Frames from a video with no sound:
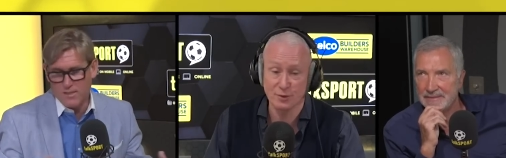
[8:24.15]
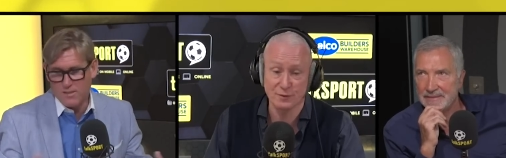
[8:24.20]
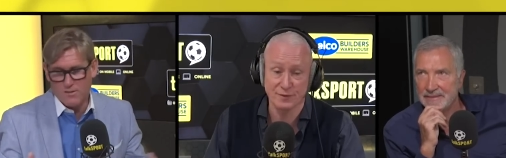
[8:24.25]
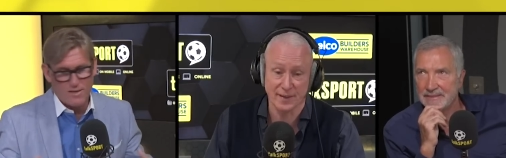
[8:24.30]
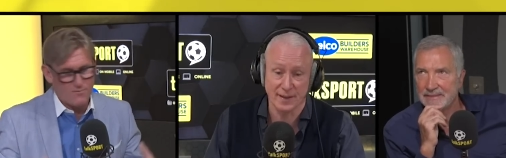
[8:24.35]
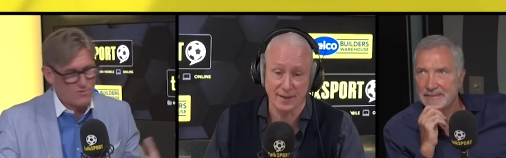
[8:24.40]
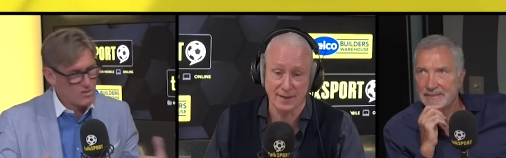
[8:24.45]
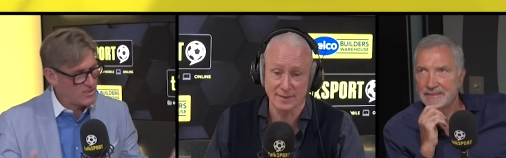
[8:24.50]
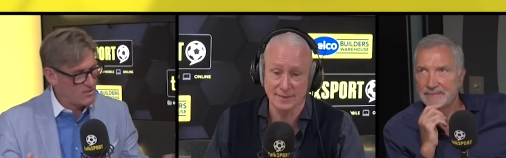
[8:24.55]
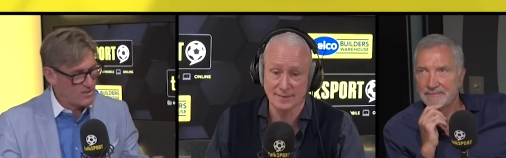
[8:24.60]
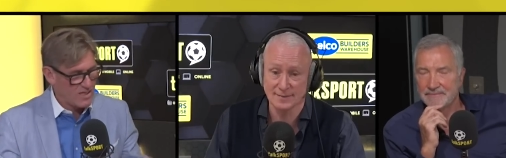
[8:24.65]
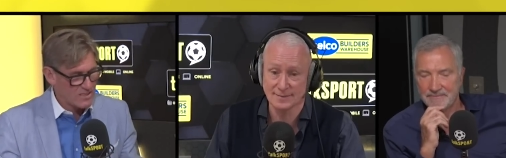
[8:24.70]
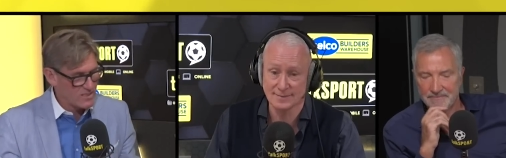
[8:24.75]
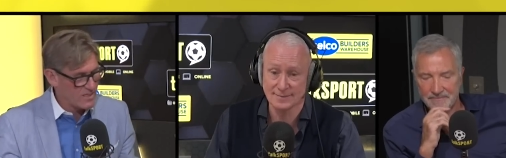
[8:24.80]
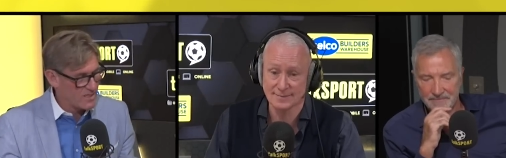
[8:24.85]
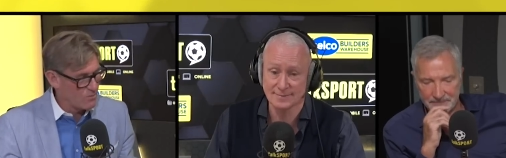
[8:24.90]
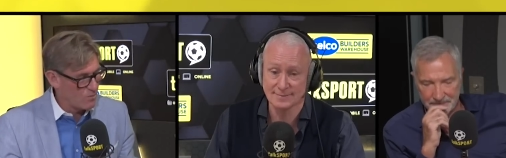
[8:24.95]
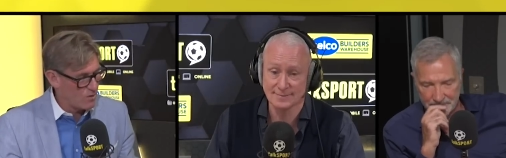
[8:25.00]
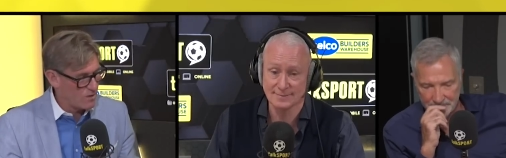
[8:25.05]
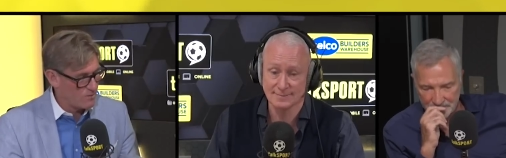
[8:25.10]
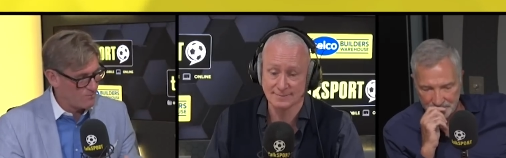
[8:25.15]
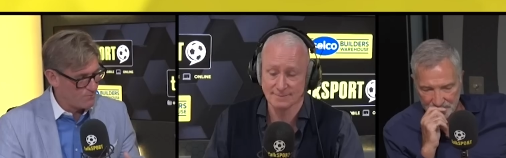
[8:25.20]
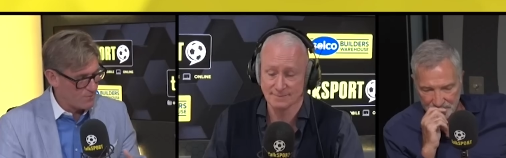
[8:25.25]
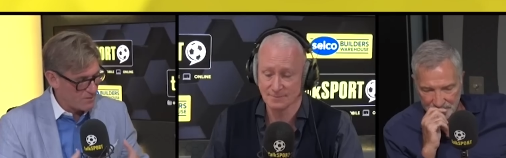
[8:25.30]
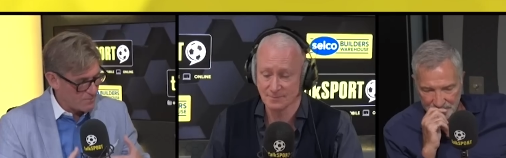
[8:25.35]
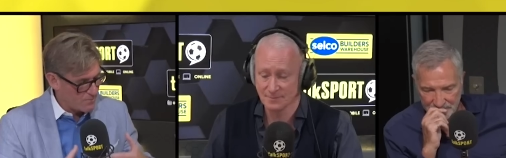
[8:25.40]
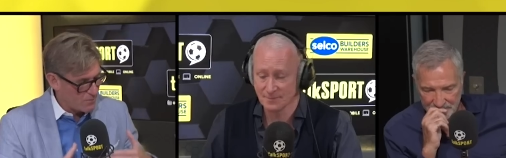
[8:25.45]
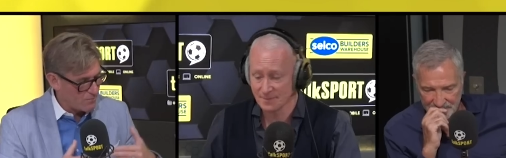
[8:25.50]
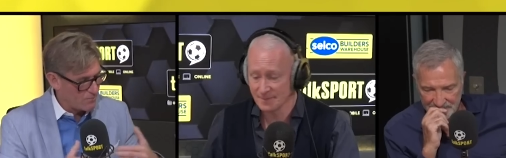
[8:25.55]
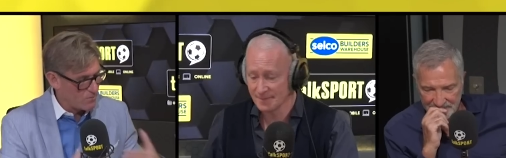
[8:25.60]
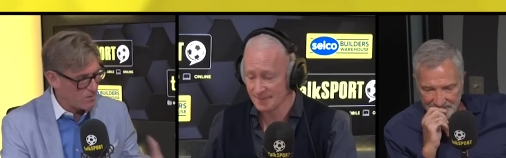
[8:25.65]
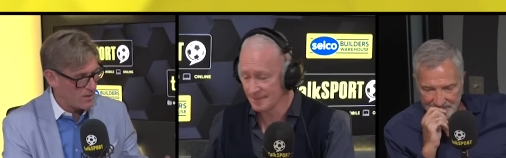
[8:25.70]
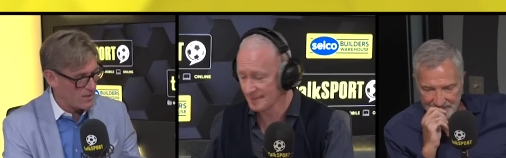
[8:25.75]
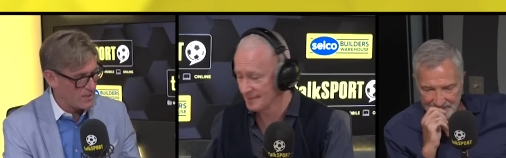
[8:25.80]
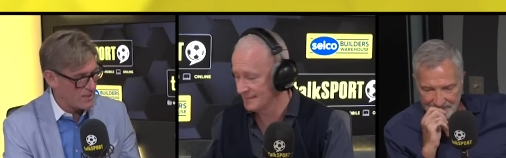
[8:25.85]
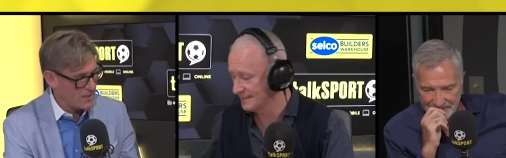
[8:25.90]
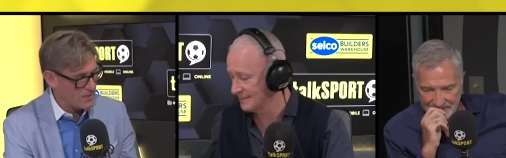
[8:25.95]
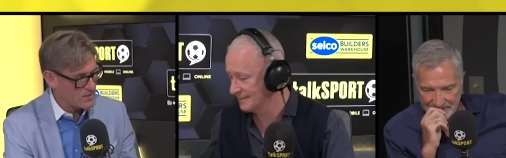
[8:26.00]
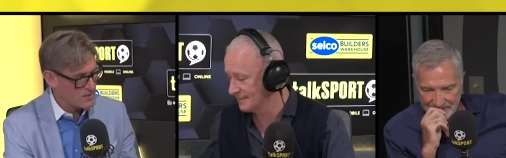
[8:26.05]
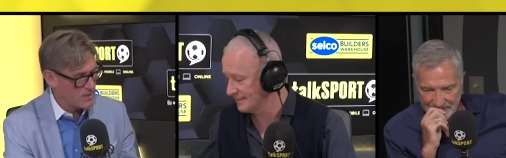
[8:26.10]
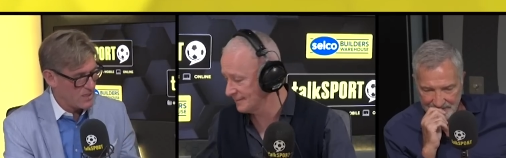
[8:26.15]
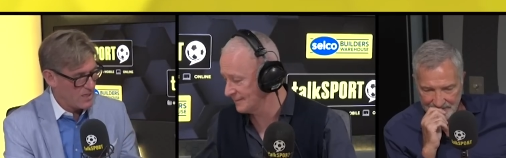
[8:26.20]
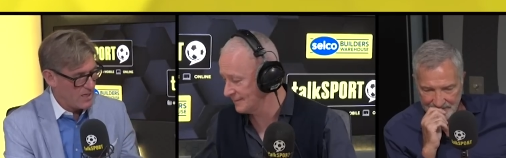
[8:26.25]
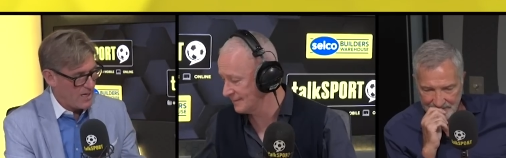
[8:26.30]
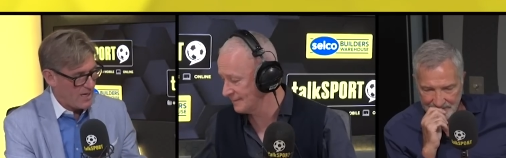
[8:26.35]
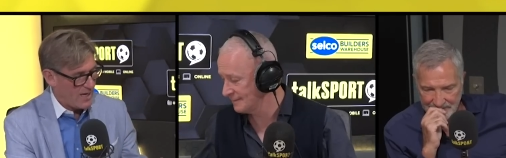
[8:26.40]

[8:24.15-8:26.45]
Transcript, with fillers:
Speaker 1: I don't have an agenda against anyone, but the bottom line is